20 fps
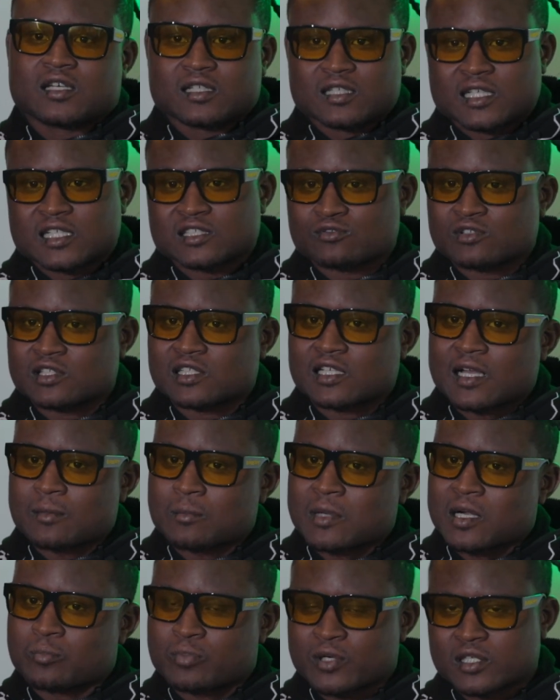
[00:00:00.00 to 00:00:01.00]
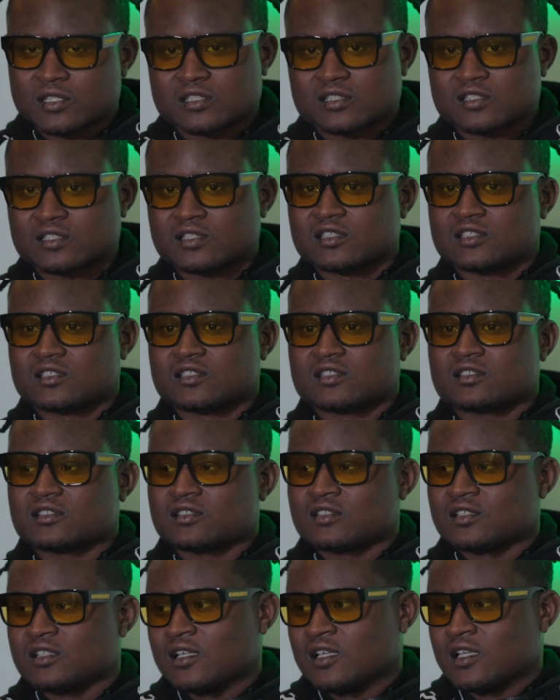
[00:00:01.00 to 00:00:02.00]
That's really like my brothers,
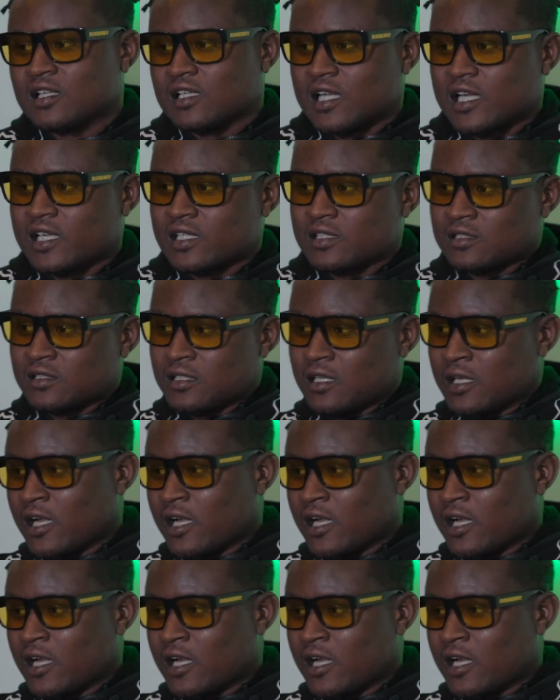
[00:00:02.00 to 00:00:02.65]
cause like